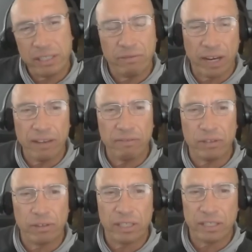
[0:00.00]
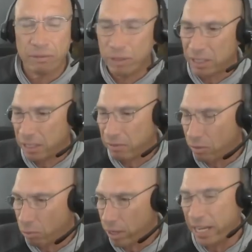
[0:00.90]
life through this. I've received
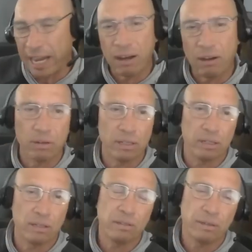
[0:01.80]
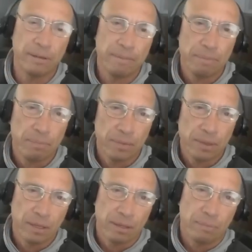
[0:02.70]
a way out, you know.
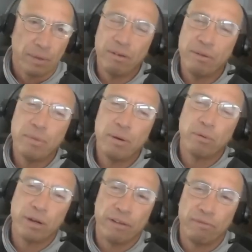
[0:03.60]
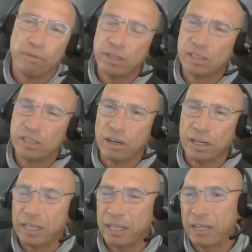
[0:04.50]
I remember when I first
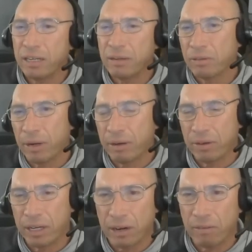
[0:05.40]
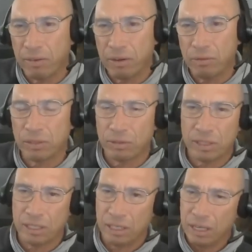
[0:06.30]
started getting into my recovery, which
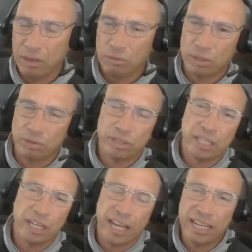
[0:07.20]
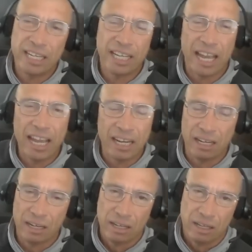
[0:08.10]
was in '98.
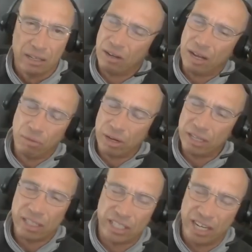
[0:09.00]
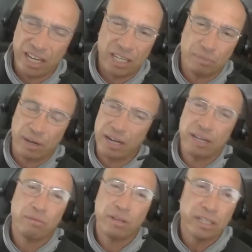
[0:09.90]
You know, I wanted to change, but I
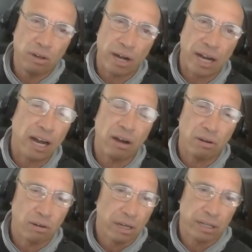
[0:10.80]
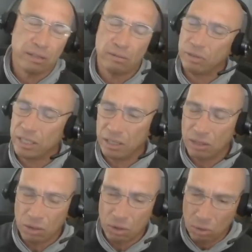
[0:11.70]
didn't really know how. I didn't really
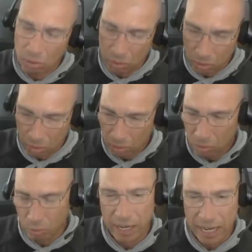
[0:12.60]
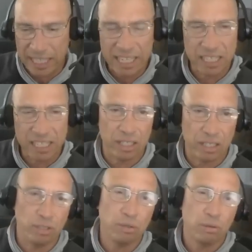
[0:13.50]
know what I needed to
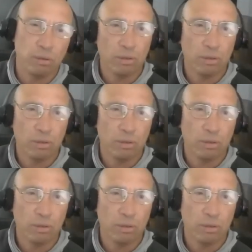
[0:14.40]
do.